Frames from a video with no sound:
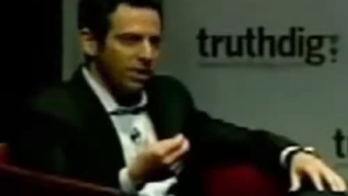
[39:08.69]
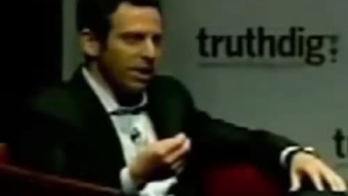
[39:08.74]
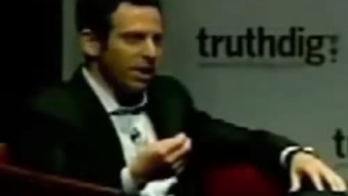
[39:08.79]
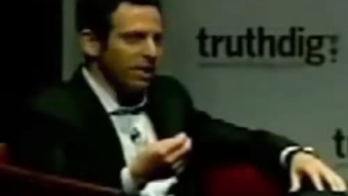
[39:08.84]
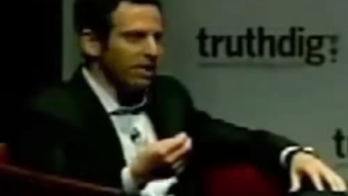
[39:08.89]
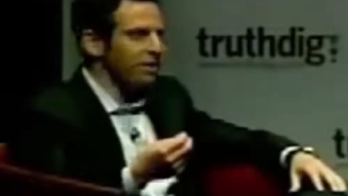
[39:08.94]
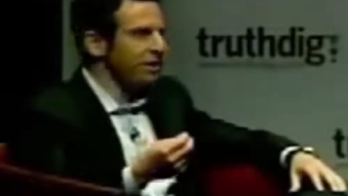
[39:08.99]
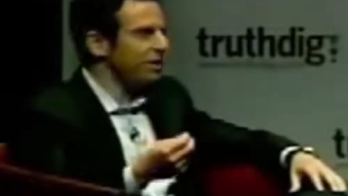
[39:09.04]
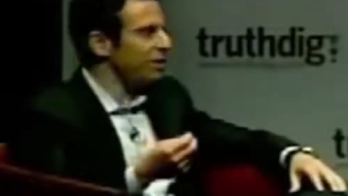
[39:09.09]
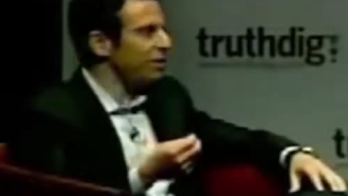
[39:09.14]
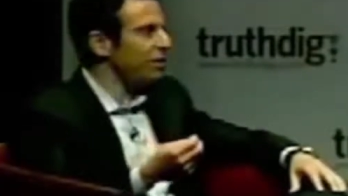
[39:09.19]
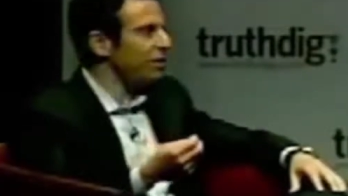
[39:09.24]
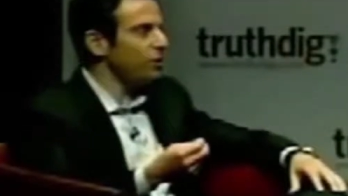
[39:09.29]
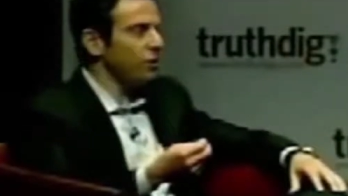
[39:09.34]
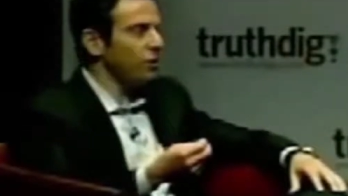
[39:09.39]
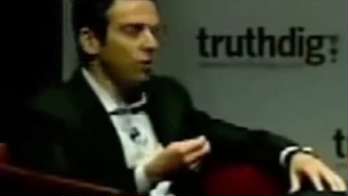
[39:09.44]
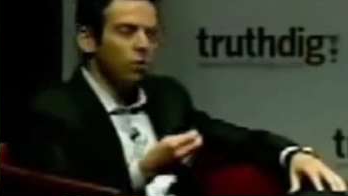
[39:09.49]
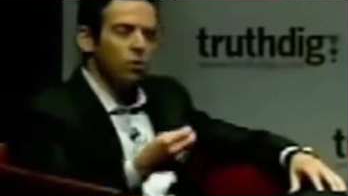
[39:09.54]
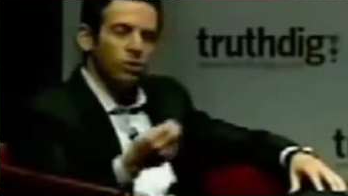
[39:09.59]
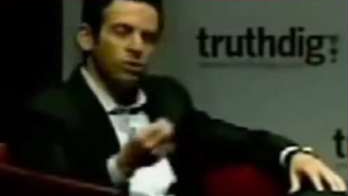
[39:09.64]
and the idea that
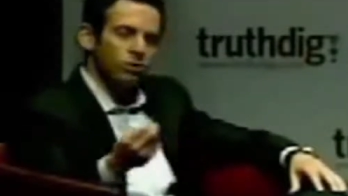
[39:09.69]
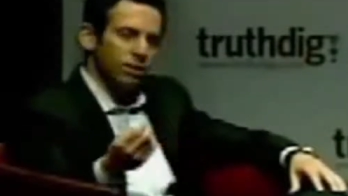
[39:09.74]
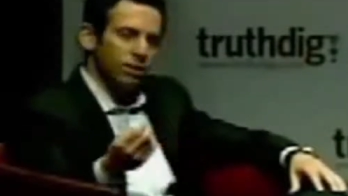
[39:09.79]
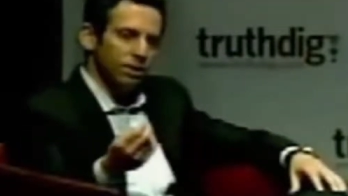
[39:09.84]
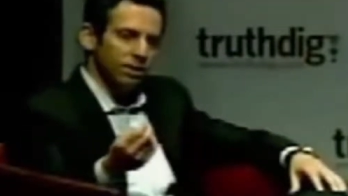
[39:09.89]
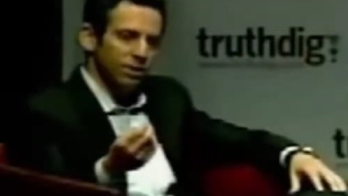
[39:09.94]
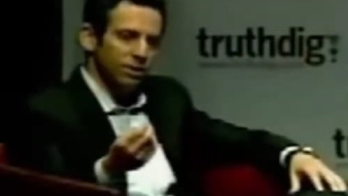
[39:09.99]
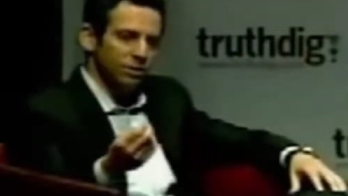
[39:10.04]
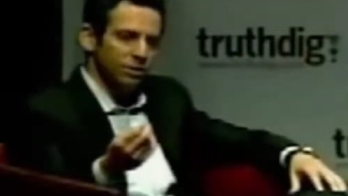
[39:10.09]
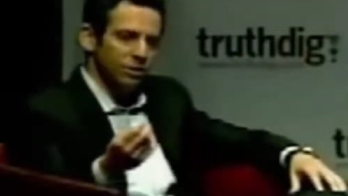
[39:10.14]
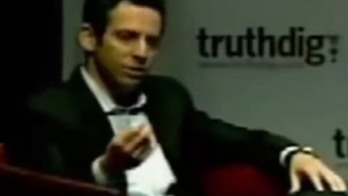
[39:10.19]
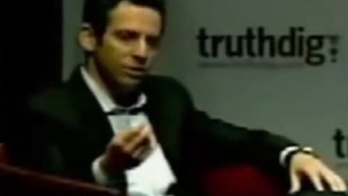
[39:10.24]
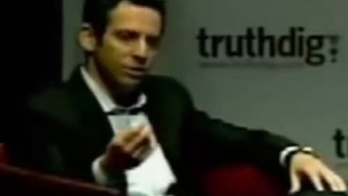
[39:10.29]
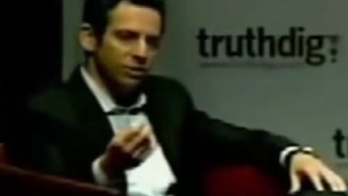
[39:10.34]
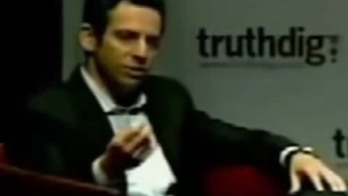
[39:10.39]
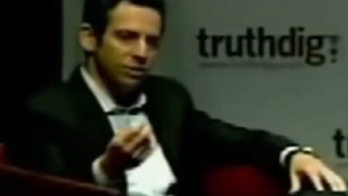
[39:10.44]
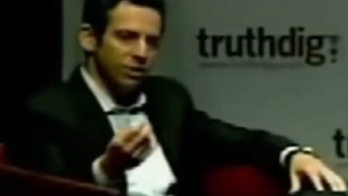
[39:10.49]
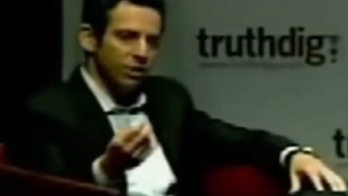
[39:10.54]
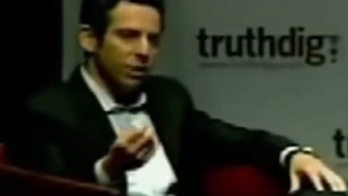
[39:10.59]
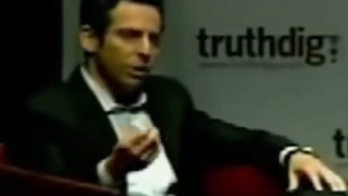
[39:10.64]
no one believes
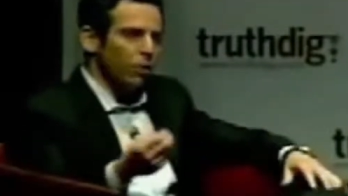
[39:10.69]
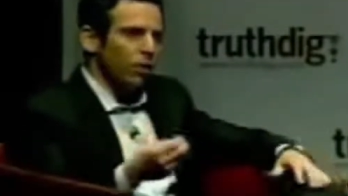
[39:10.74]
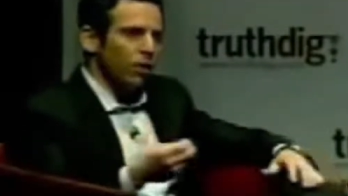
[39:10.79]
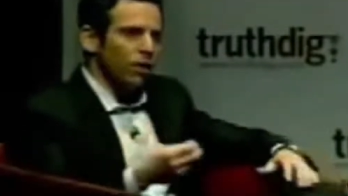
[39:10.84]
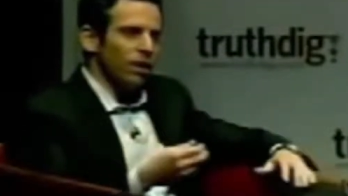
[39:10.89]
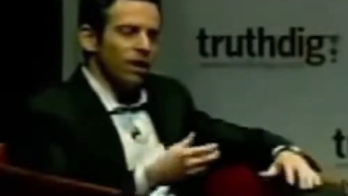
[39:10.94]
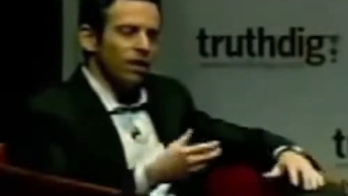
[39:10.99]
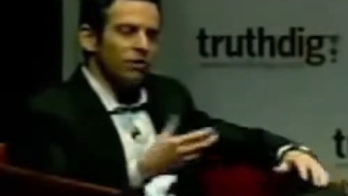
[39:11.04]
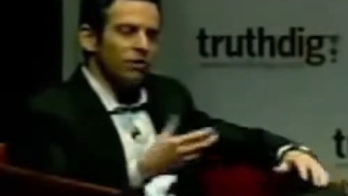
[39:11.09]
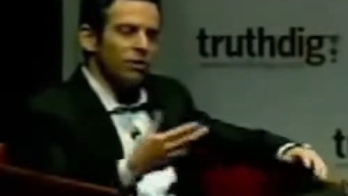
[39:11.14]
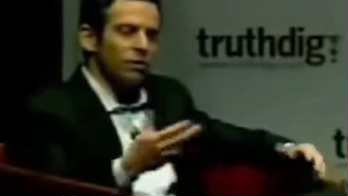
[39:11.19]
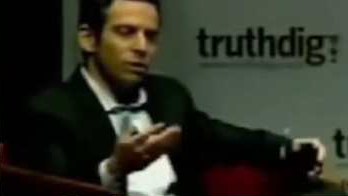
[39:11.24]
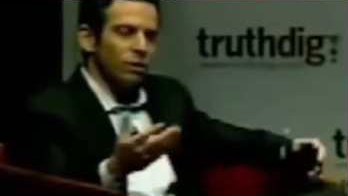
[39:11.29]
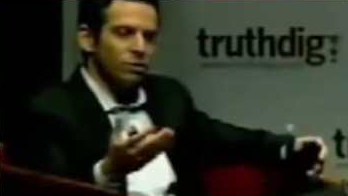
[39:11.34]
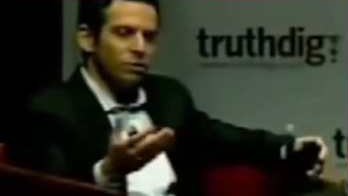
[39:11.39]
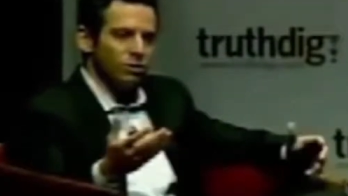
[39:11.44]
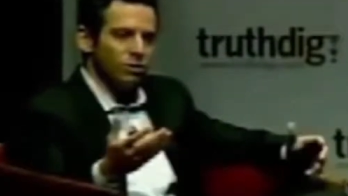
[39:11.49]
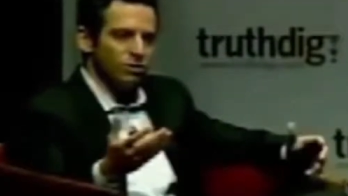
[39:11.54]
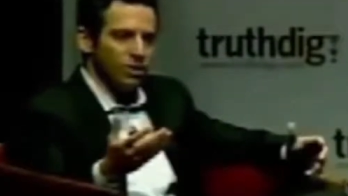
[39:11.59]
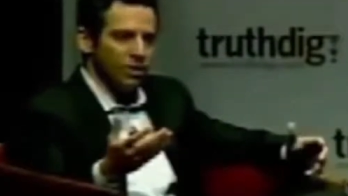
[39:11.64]
them while
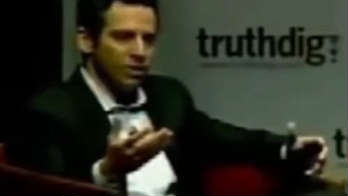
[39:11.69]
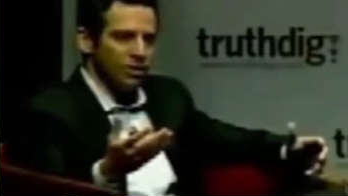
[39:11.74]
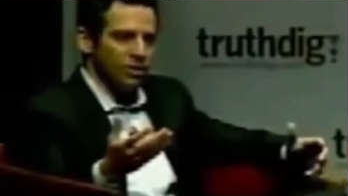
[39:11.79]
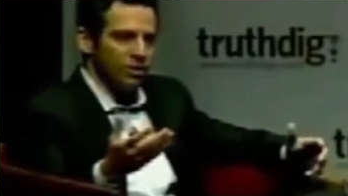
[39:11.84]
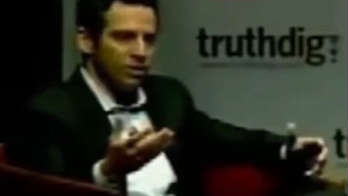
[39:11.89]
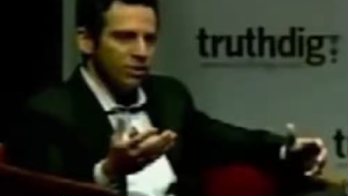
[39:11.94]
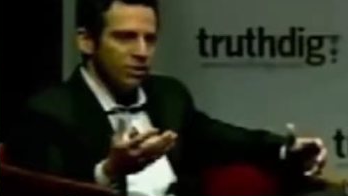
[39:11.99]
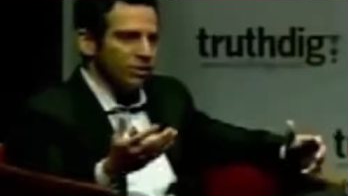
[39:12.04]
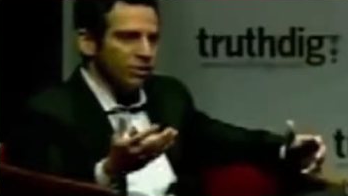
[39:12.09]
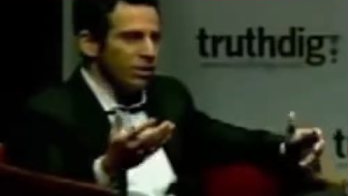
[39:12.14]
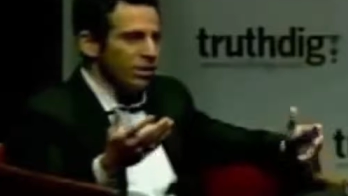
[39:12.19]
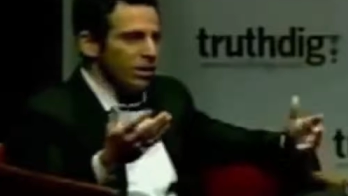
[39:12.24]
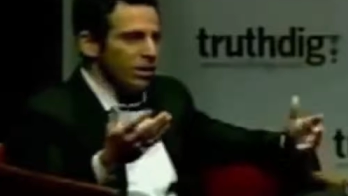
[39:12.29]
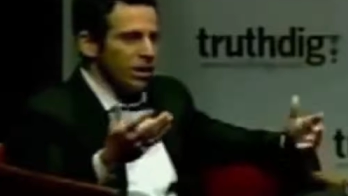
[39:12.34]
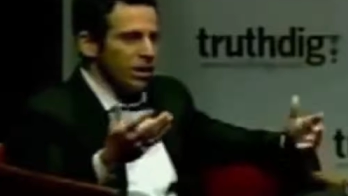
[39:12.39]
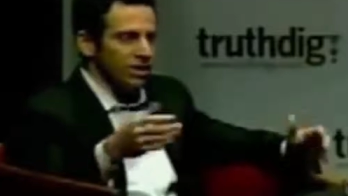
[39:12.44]
everyone professes them,